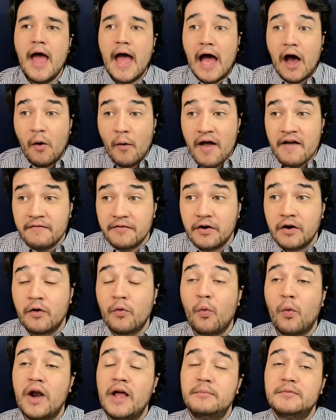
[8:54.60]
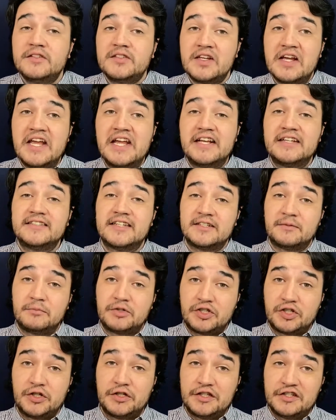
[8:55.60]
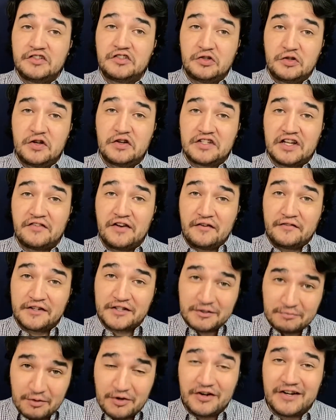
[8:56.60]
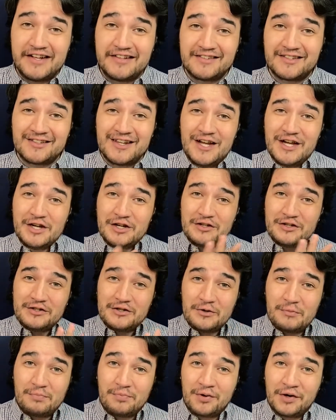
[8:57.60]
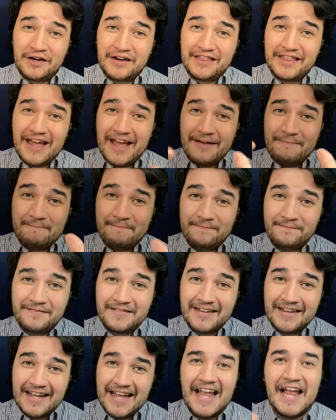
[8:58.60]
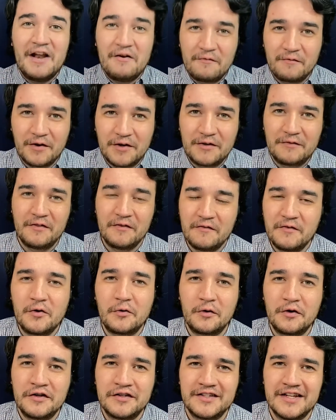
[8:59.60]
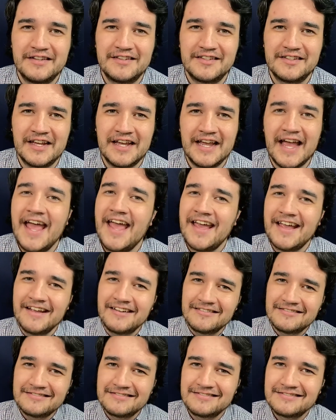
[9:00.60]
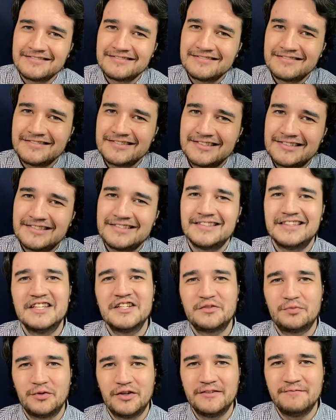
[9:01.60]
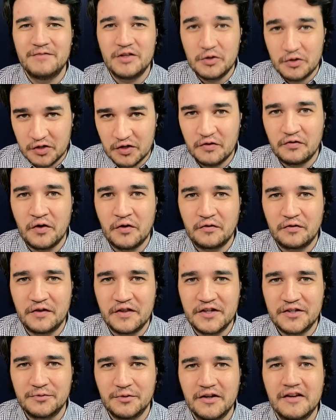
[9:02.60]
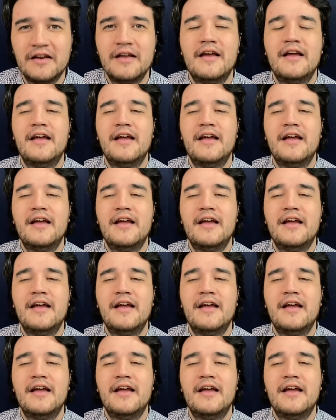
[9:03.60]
However, what I'm saying is that I'm sure these studios have enough experience to put them in front of the voters and say, hey, this one, you should vote for this one.